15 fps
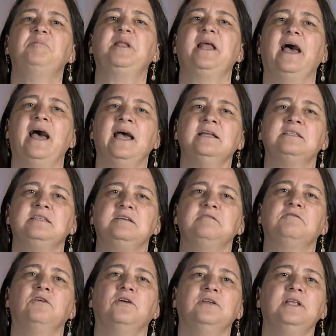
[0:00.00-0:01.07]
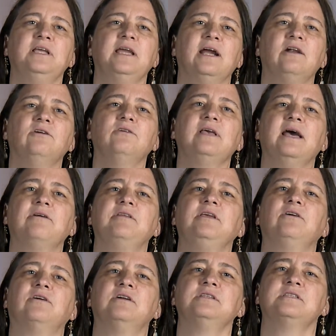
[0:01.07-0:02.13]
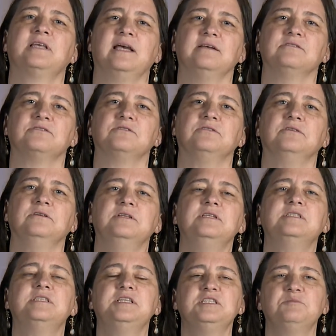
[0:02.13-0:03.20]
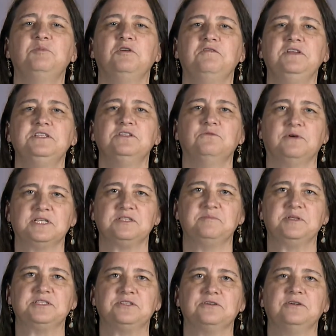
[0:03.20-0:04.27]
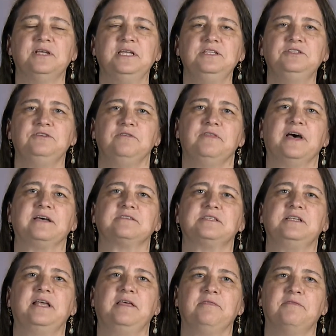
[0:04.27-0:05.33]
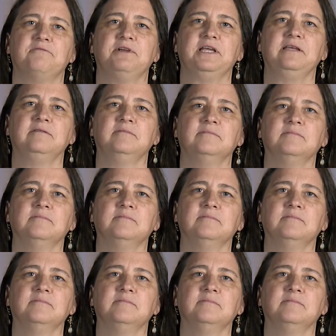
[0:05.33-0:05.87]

been active on the Carroll County Arts Council since moving to Westminster in 2003.